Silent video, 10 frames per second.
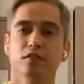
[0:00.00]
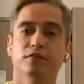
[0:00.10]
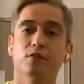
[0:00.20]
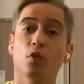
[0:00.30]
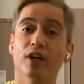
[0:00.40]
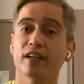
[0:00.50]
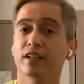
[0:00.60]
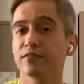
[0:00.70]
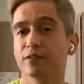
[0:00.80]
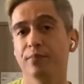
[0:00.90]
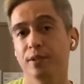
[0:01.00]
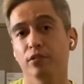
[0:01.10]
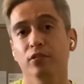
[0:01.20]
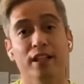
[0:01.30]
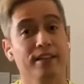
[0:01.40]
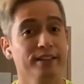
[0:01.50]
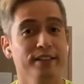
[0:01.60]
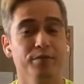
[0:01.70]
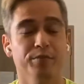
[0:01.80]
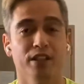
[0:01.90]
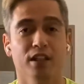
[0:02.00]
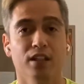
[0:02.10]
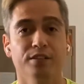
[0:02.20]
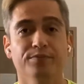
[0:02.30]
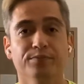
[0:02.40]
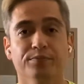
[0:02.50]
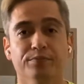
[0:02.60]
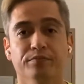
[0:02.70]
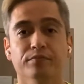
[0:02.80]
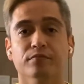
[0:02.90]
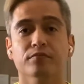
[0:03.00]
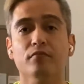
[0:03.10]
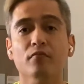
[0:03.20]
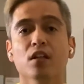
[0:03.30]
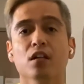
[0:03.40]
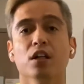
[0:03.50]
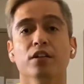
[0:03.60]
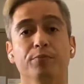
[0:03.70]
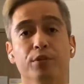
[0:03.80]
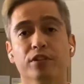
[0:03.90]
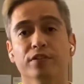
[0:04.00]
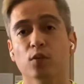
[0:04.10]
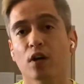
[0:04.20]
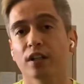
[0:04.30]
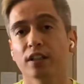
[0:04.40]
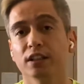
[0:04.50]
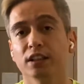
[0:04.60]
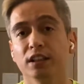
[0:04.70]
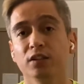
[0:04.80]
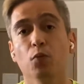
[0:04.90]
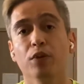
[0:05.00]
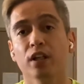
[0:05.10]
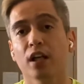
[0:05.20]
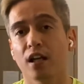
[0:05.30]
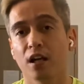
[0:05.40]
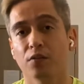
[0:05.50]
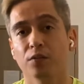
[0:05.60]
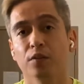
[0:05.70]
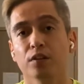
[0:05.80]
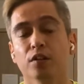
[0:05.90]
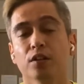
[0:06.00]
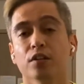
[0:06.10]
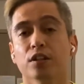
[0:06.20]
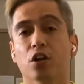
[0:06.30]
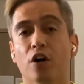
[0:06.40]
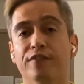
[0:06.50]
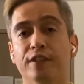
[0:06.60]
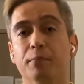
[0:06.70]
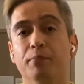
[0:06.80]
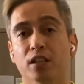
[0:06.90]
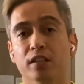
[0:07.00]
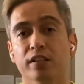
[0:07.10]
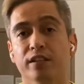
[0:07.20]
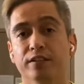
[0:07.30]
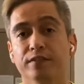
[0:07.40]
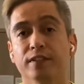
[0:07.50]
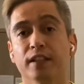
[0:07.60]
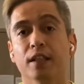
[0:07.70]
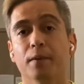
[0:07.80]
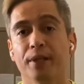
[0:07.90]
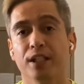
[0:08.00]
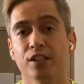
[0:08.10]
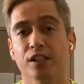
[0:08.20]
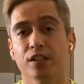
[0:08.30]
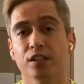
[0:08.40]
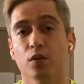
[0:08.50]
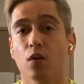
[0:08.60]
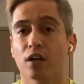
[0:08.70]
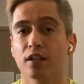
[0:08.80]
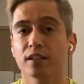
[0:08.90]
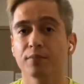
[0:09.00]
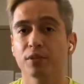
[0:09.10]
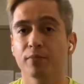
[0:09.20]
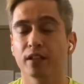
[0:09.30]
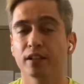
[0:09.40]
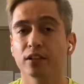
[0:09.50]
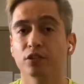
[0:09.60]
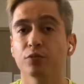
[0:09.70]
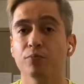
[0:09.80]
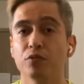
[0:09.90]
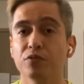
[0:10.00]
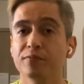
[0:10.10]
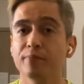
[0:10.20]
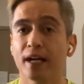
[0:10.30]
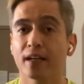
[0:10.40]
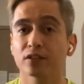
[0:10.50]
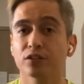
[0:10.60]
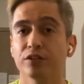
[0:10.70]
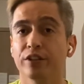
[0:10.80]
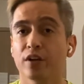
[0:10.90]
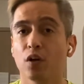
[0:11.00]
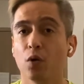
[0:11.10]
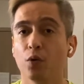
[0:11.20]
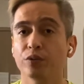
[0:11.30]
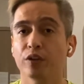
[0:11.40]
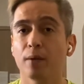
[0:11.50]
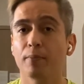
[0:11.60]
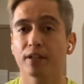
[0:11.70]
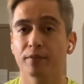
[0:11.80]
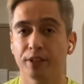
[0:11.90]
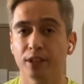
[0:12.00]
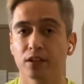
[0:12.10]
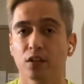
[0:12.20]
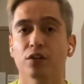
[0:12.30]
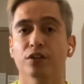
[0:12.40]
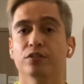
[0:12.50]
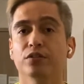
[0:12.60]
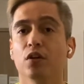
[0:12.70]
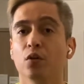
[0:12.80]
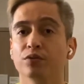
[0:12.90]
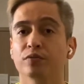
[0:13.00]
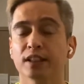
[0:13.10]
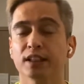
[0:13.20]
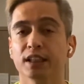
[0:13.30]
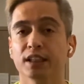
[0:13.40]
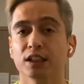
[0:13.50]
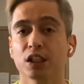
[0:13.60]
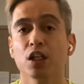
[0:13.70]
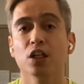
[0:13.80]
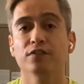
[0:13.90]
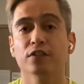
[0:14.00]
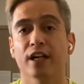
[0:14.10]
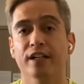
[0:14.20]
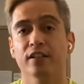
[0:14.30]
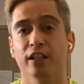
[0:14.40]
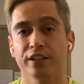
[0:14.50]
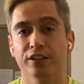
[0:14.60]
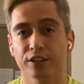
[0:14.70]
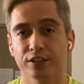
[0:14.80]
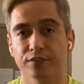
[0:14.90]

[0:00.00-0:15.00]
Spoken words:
From what I heard from people who landed in Manila, the Bureau of Quarantine will allow COVID positive patients who are asymptomatic to move back to their own apartment or own residence for isolation.